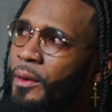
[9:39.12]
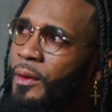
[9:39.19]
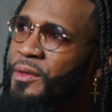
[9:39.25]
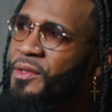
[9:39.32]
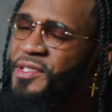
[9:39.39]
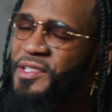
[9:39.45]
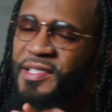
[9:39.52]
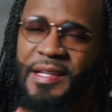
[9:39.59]

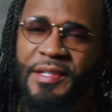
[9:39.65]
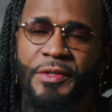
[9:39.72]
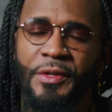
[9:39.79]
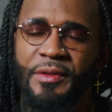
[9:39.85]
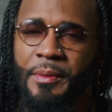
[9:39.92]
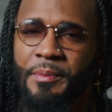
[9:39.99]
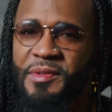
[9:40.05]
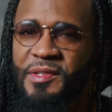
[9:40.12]
center
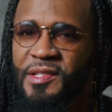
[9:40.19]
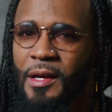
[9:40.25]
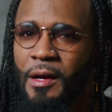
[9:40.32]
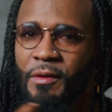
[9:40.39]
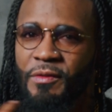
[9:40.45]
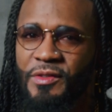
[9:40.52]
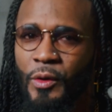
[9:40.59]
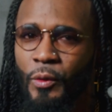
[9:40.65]

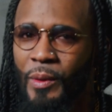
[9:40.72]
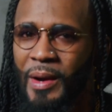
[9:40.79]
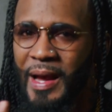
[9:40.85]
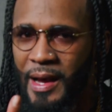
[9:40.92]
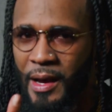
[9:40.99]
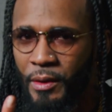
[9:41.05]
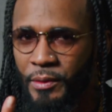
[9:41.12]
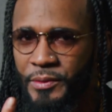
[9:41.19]
themselves
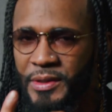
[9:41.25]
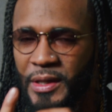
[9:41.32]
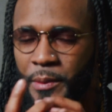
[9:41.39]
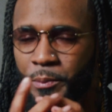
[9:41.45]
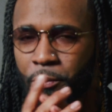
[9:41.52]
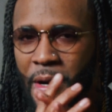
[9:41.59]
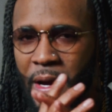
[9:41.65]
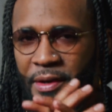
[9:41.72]
around a
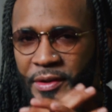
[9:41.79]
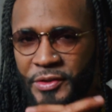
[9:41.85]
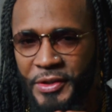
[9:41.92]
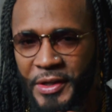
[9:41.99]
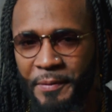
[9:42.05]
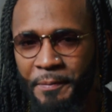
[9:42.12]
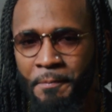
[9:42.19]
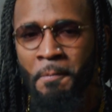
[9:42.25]

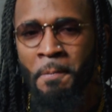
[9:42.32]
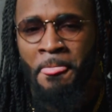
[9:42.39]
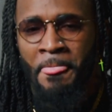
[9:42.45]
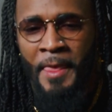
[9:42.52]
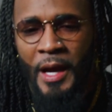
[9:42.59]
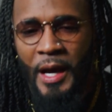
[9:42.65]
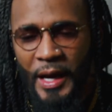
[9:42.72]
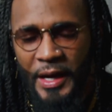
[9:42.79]
prodigy.
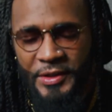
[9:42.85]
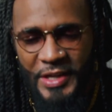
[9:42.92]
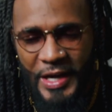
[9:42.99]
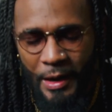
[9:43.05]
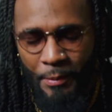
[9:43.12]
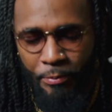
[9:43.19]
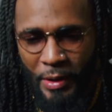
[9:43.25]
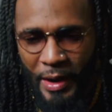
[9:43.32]
A
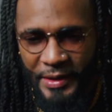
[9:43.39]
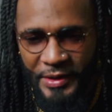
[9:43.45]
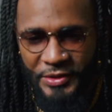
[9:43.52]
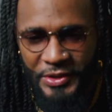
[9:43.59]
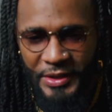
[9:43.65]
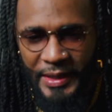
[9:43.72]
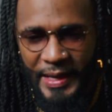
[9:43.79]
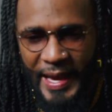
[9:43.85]
child
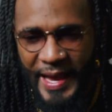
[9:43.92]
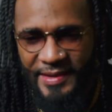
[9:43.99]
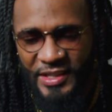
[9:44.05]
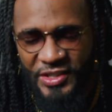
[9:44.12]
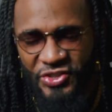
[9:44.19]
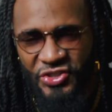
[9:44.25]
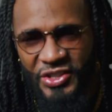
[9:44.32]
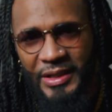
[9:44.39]
prodigy has
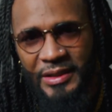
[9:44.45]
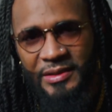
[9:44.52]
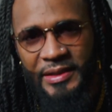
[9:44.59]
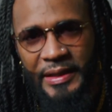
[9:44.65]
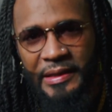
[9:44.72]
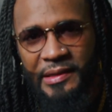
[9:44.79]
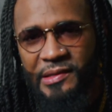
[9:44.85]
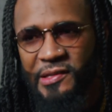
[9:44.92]
a
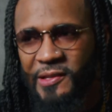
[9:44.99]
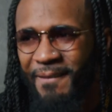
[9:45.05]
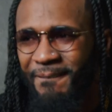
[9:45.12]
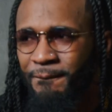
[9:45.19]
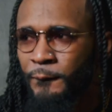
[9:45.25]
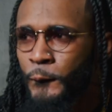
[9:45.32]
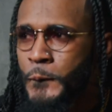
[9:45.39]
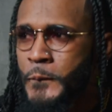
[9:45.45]
genius
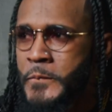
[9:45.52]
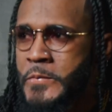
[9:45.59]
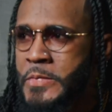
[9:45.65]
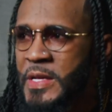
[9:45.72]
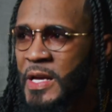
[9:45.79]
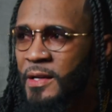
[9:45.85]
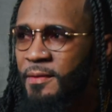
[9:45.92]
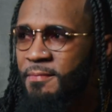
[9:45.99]

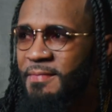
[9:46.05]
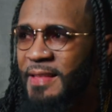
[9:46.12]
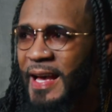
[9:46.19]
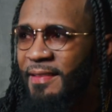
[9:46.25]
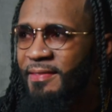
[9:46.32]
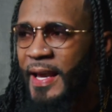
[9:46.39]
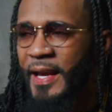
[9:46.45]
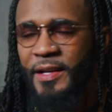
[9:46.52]

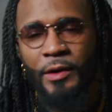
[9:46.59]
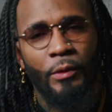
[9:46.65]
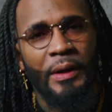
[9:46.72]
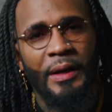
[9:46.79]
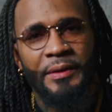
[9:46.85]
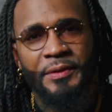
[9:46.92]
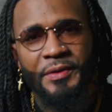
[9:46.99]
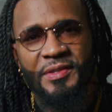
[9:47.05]
that they don't
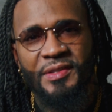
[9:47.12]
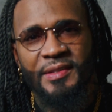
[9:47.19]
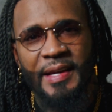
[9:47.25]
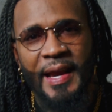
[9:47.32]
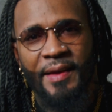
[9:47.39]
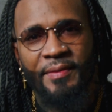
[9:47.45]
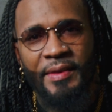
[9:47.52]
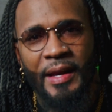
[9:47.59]

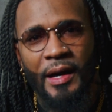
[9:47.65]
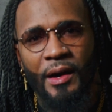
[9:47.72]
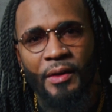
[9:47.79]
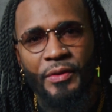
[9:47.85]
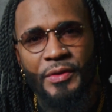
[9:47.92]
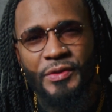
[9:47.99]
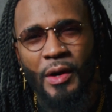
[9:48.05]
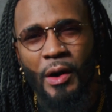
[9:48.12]
understand that
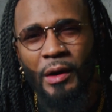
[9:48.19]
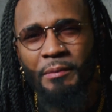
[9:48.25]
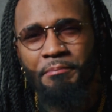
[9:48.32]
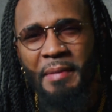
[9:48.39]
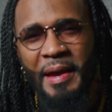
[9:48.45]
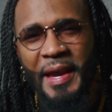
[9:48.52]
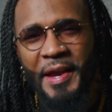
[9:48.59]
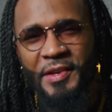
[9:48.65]
others are
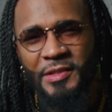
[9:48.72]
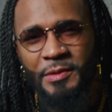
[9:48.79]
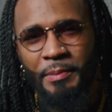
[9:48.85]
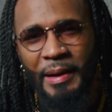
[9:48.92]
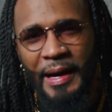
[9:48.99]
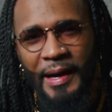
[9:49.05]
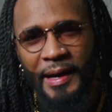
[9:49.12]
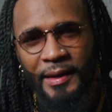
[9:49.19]
amazed
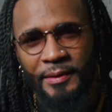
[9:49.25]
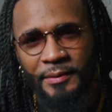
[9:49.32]
by.